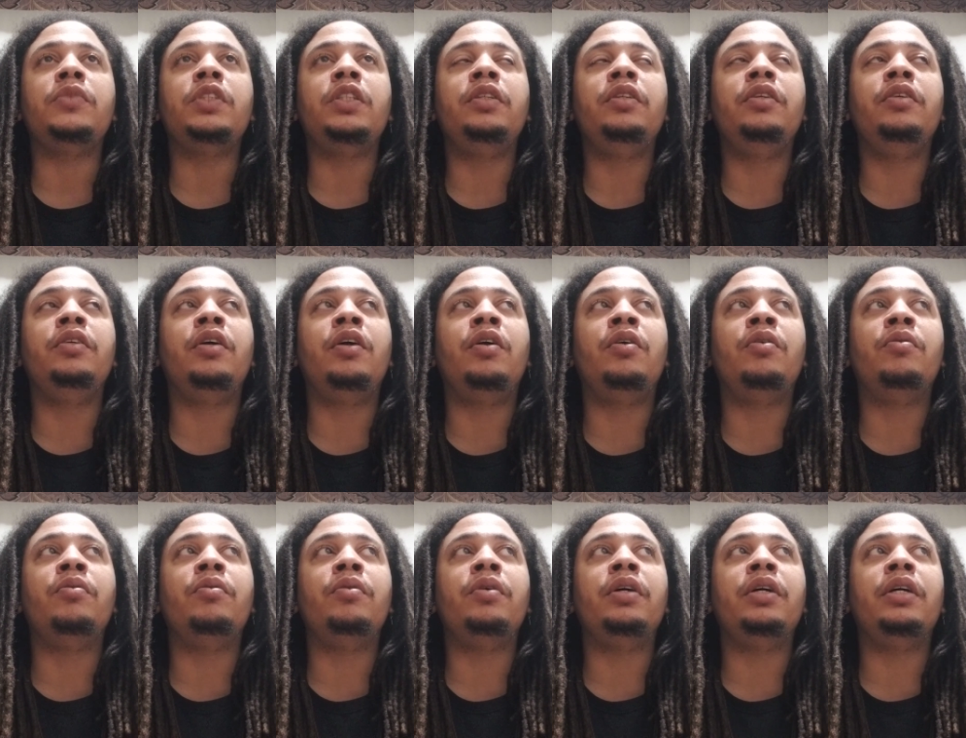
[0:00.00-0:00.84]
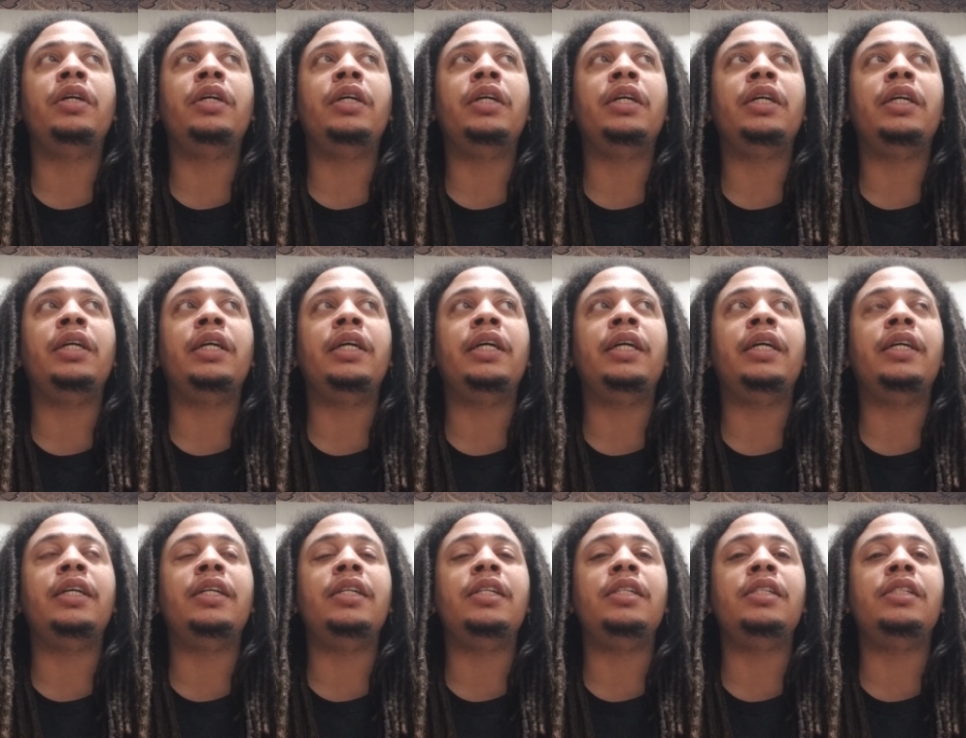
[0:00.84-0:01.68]
you know
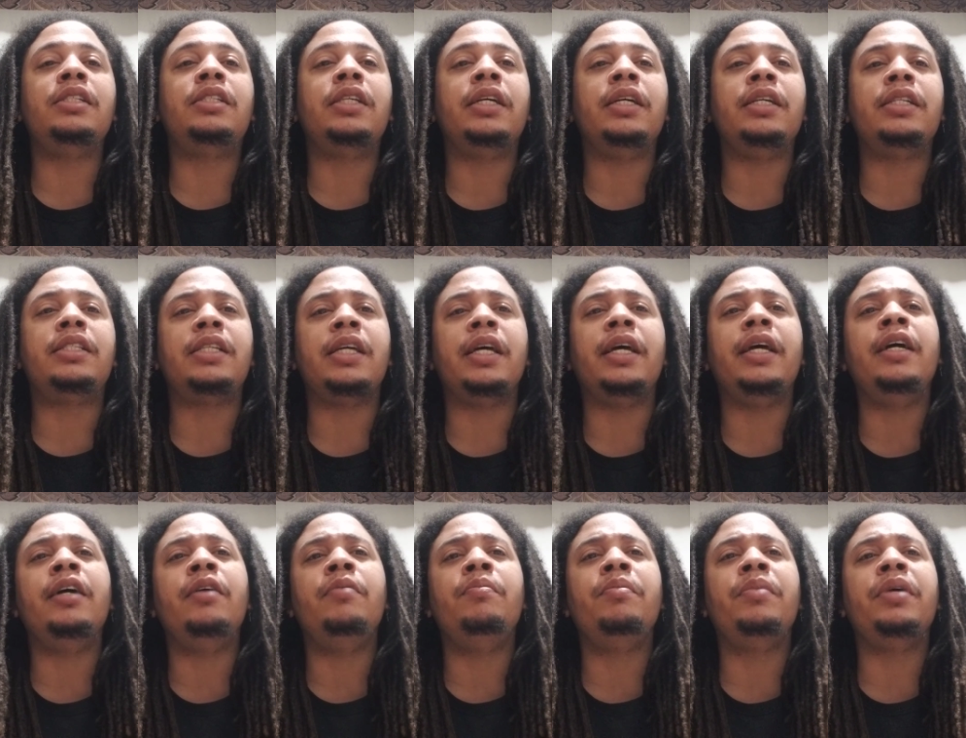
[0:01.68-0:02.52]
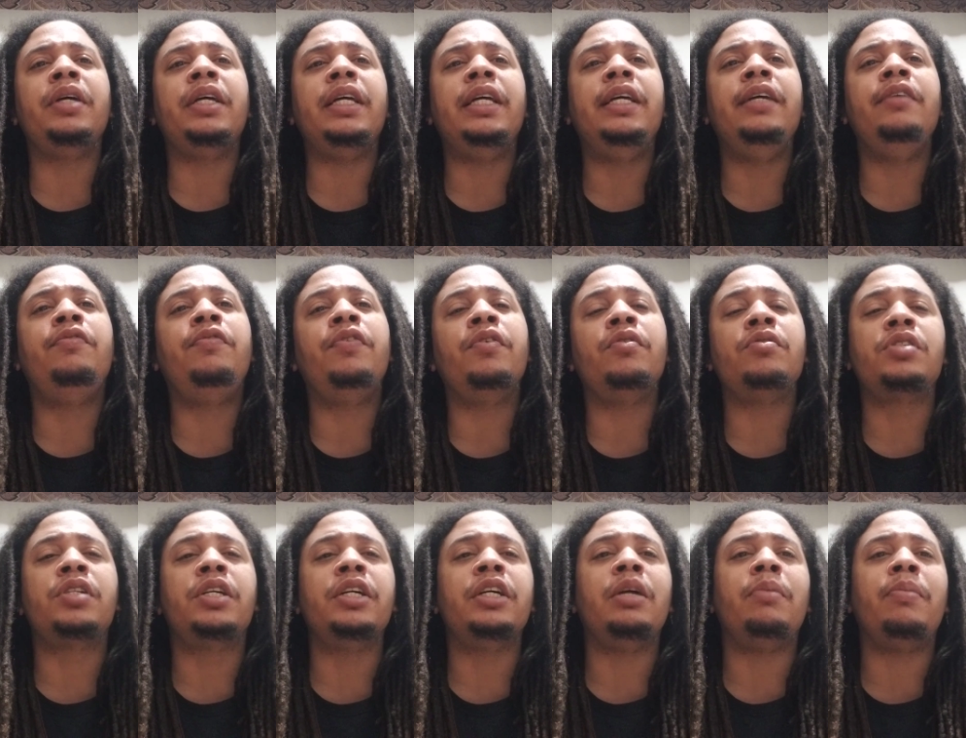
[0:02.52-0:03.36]
to to him he
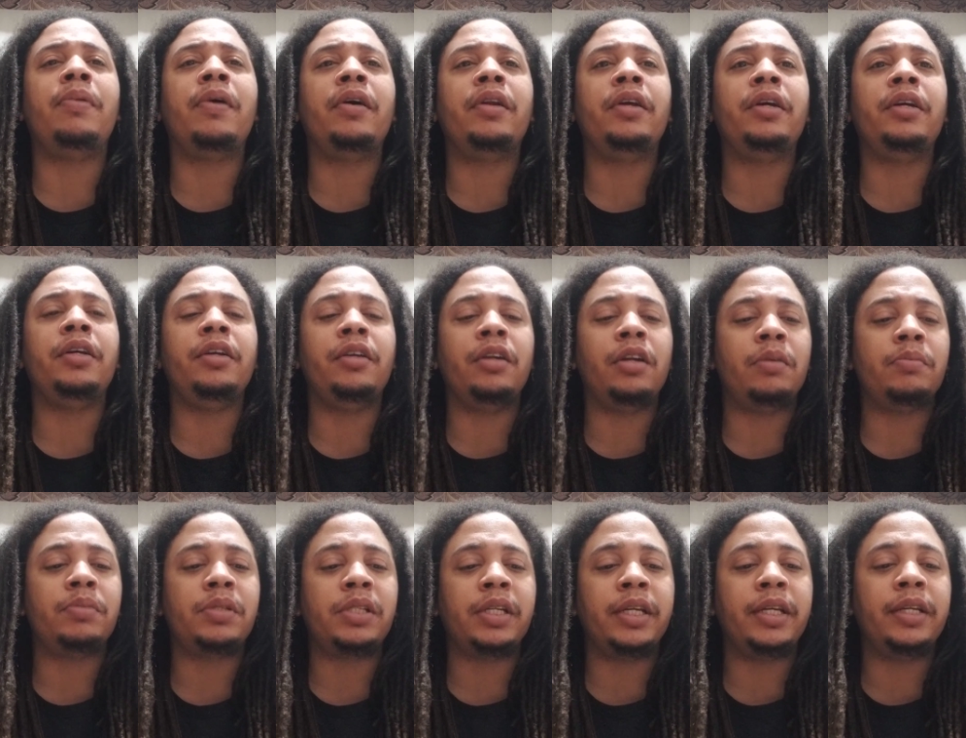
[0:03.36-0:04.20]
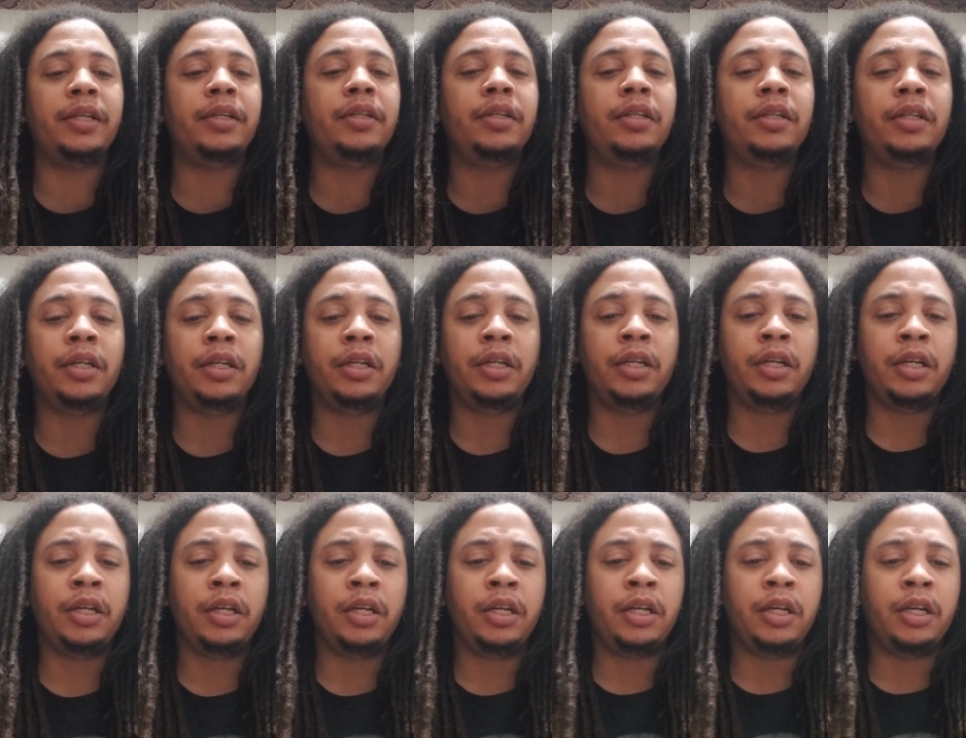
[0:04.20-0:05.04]
feels good about it. You know what I'm saying?
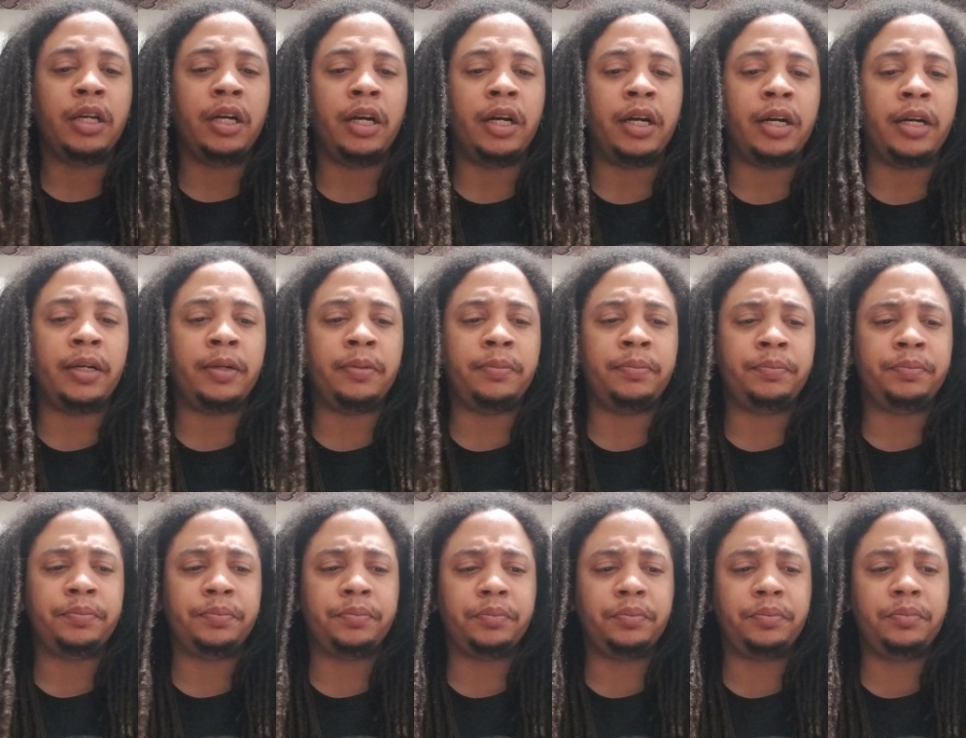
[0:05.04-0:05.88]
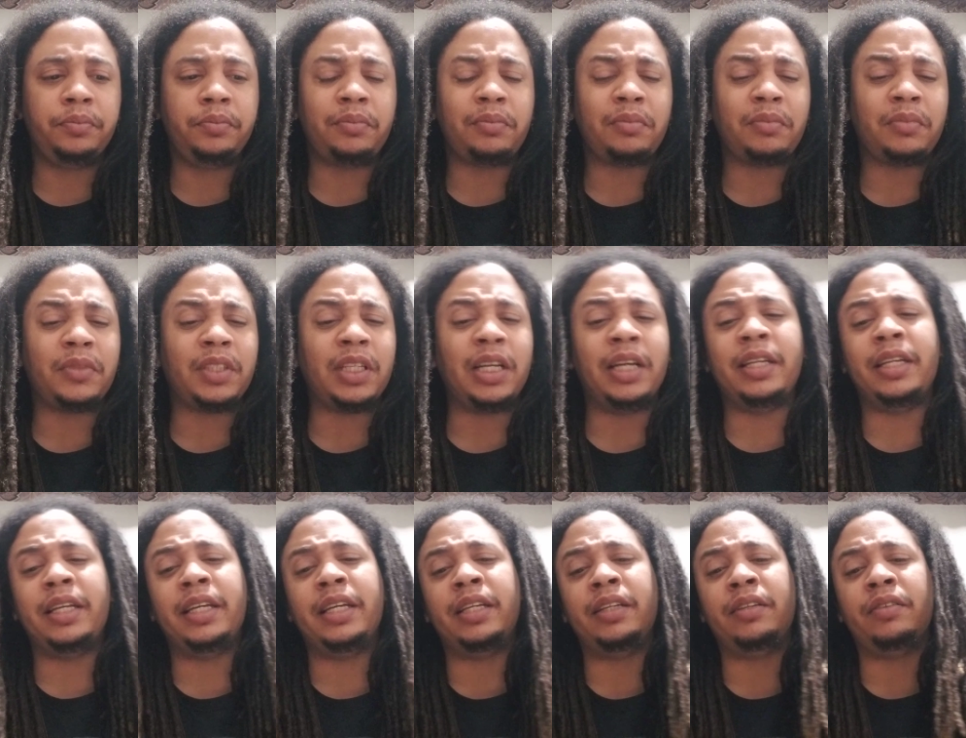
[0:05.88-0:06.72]
Um,
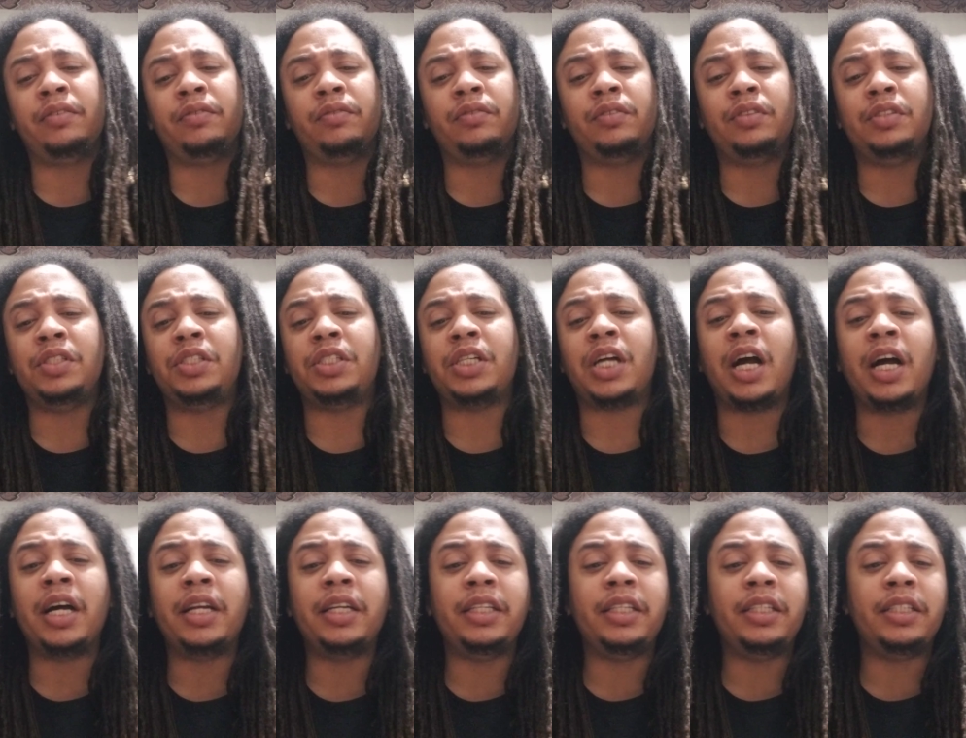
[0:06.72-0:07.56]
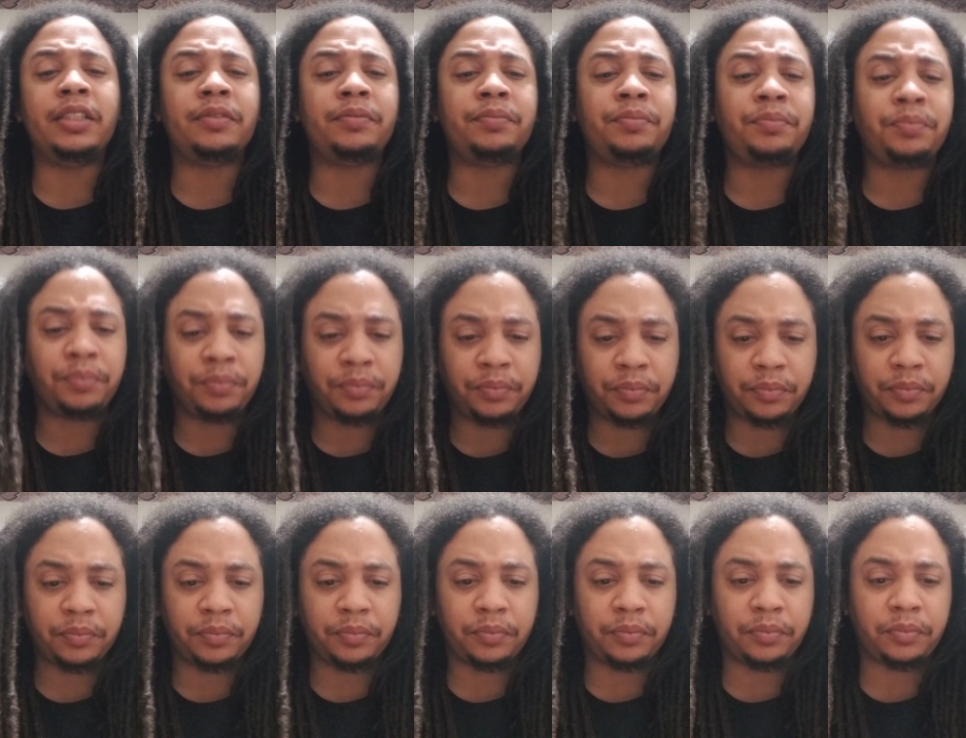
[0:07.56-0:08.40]
and then Johnny
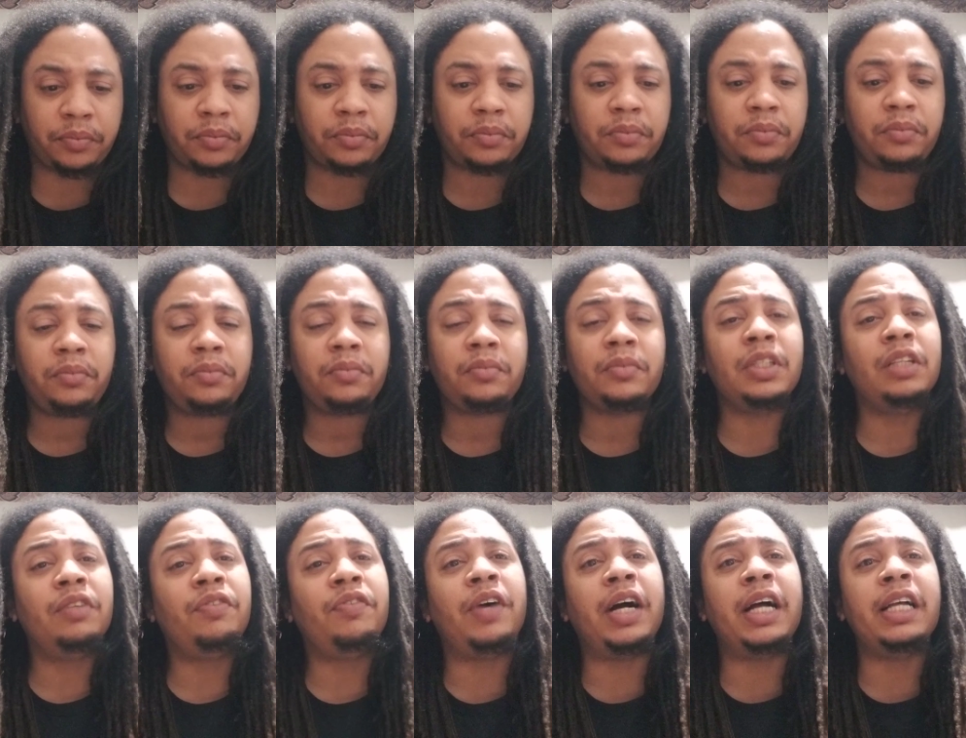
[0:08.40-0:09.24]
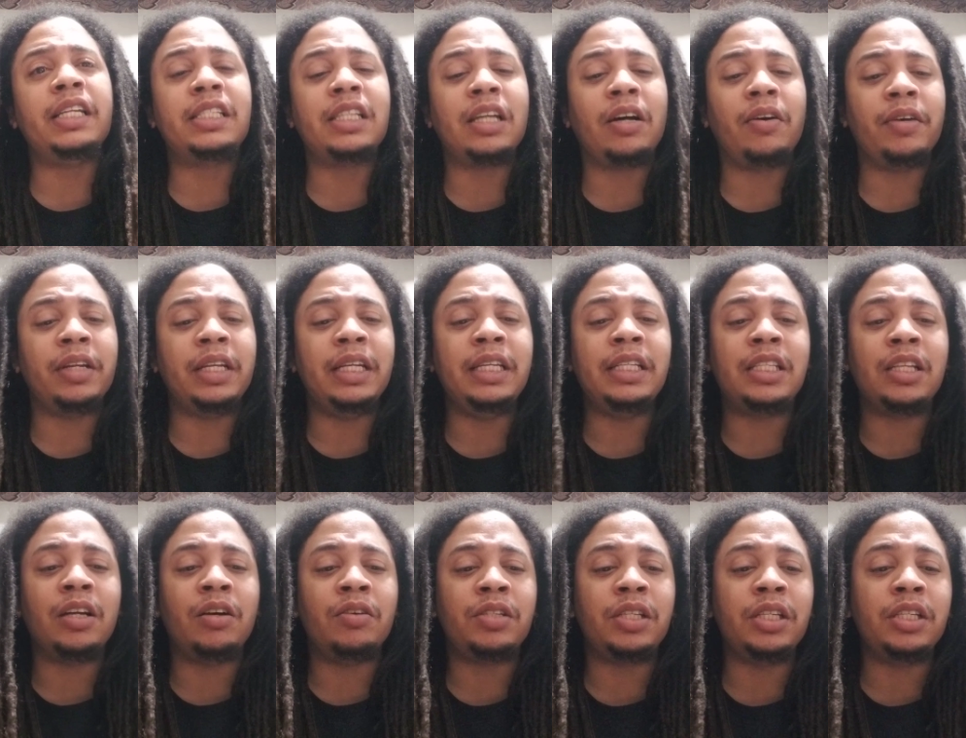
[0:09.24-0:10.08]
finds out and he
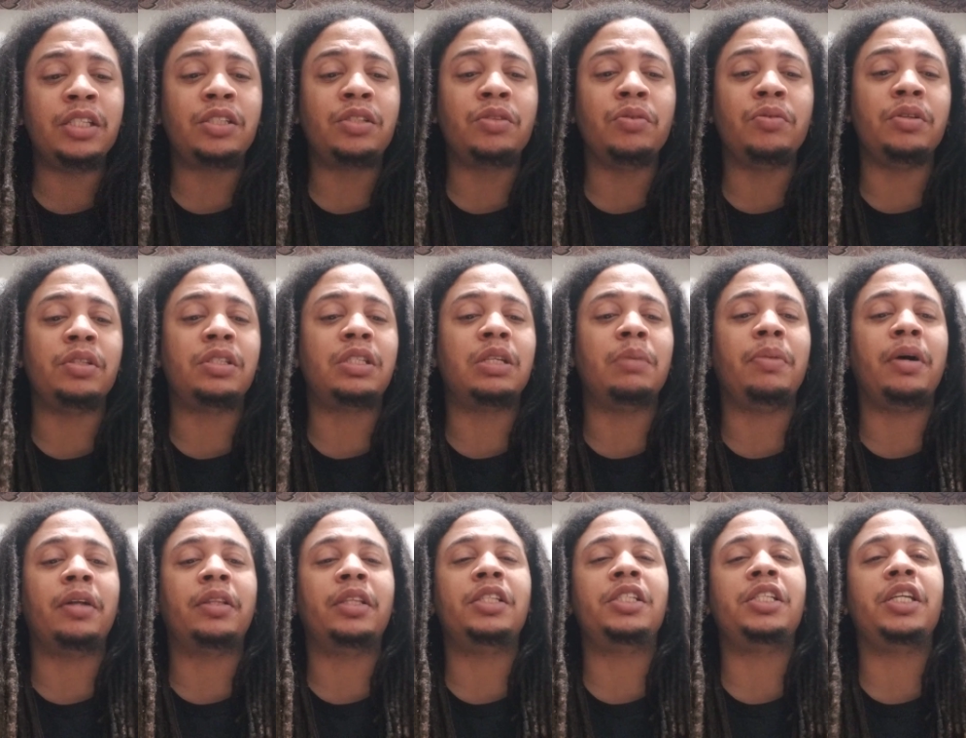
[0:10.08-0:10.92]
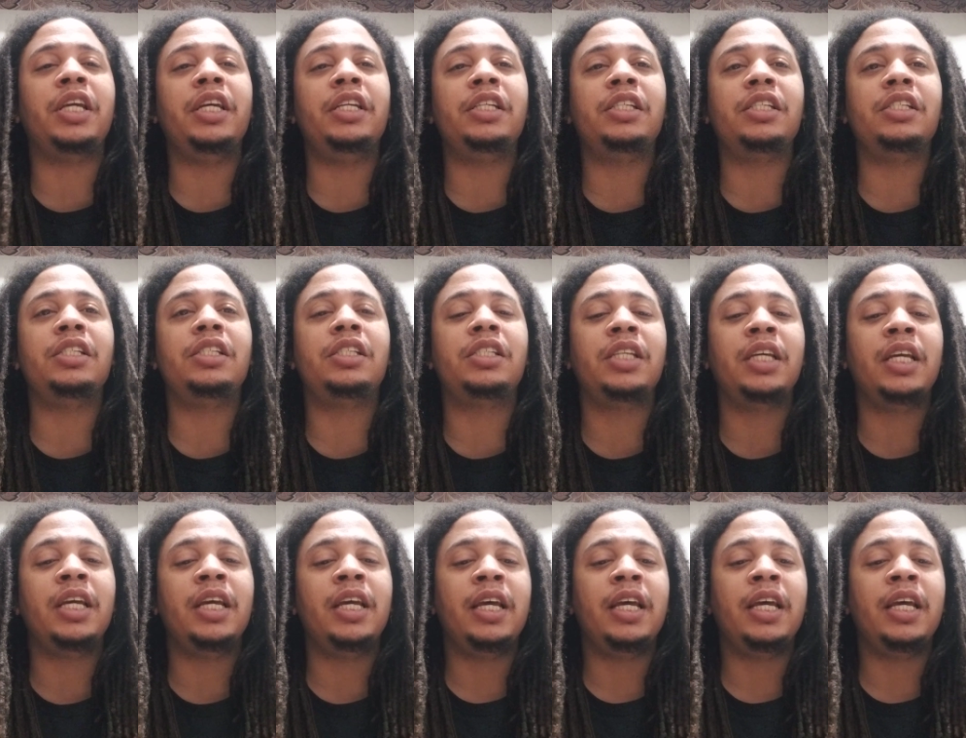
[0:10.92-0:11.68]
tells his students about the changes